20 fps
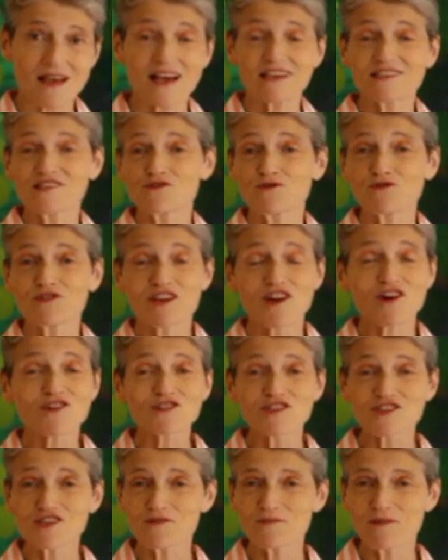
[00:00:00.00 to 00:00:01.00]
I saw the
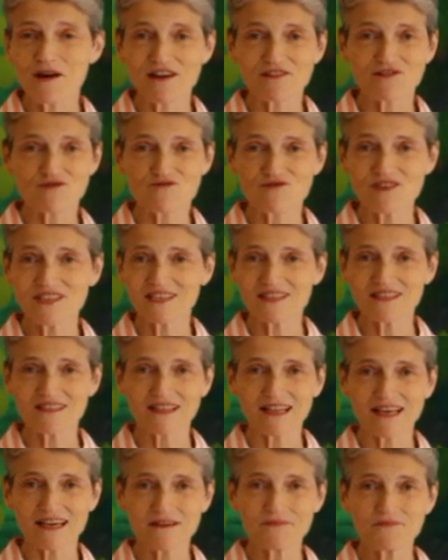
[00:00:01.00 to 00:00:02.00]
osteopath
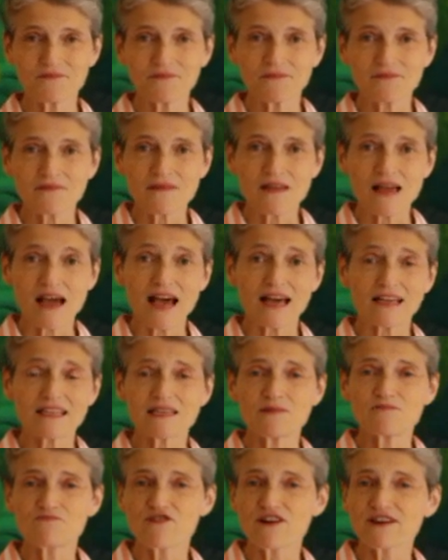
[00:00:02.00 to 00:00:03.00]
recently and
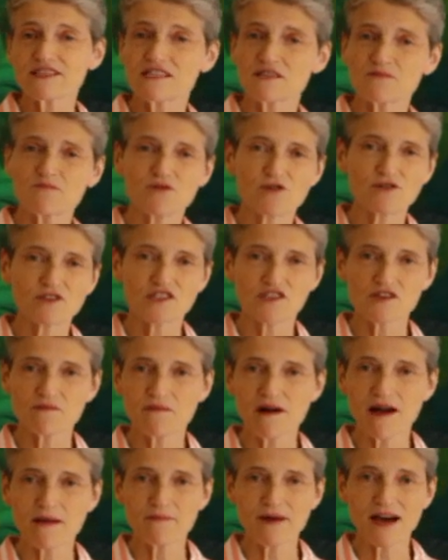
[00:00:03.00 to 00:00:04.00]
he pressed a point on
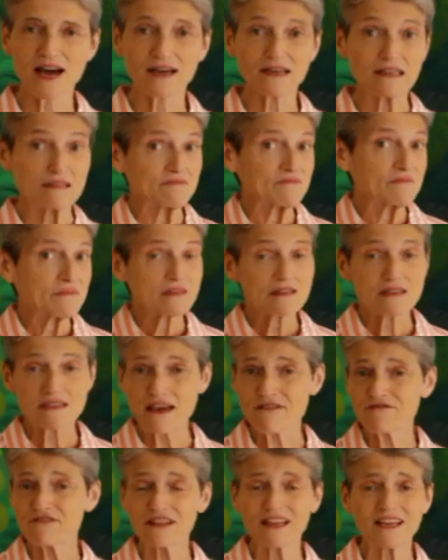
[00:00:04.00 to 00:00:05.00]
my back,
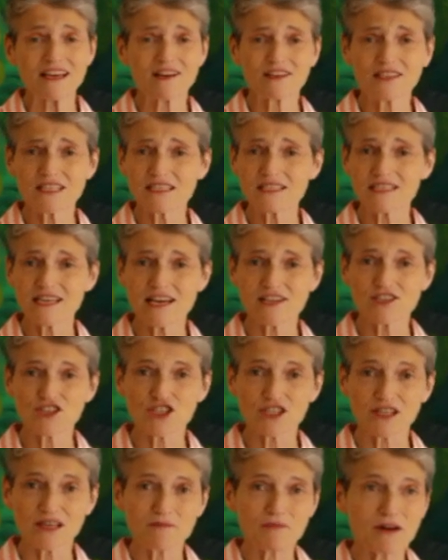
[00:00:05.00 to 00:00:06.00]
definitely
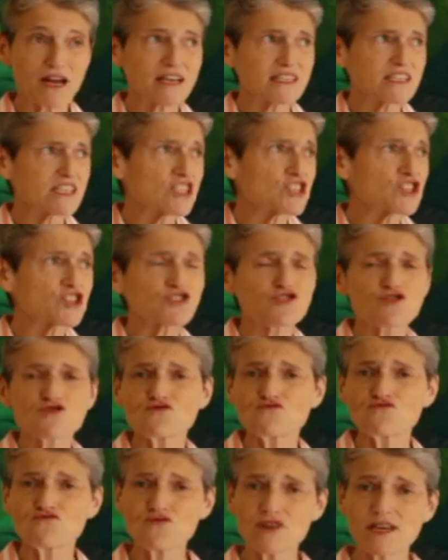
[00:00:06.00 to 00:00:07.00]
unintentionally, but I
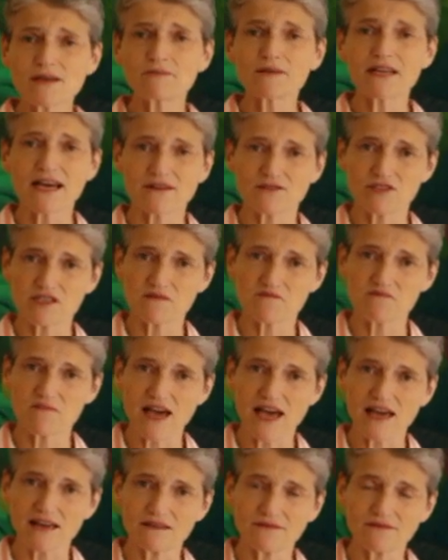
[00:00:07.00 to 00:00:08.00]
screamed out in
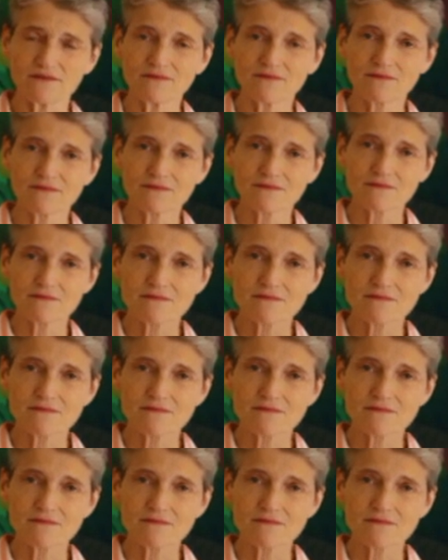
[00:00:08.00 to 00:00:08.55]
pain.